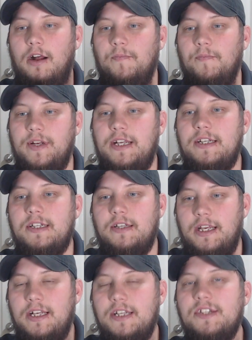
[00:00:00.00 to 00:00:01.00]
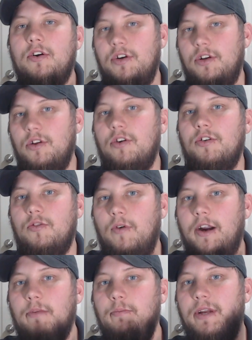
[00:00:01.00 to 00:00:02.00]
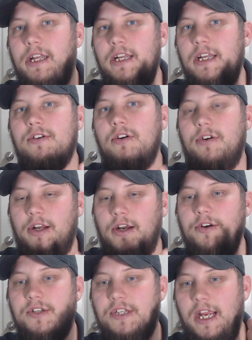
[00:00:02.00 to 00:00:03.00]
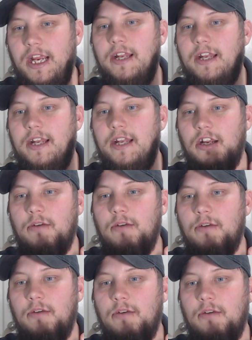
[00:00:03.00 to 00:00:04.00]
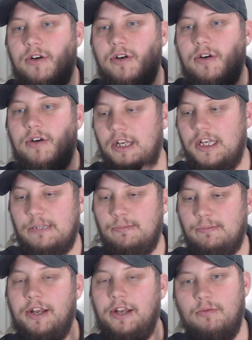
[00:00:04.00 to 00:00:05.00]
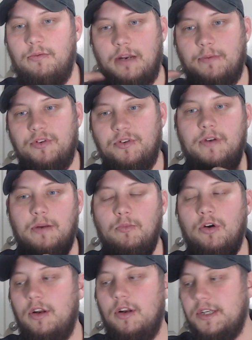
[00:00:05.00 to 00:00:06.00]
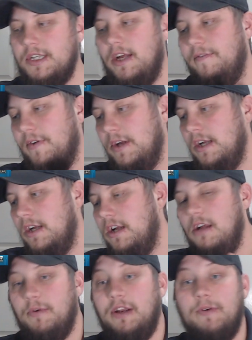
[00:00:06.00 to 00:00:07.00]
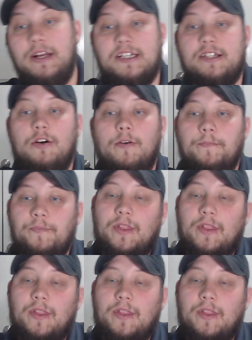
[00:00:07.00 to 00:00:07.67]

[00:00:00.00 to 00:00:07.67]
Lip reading: So he's starting to learn quite a bit. He's starting to understand as I come by. I try to explain to him what I'm doing when I'm working on stuff. But anyways, so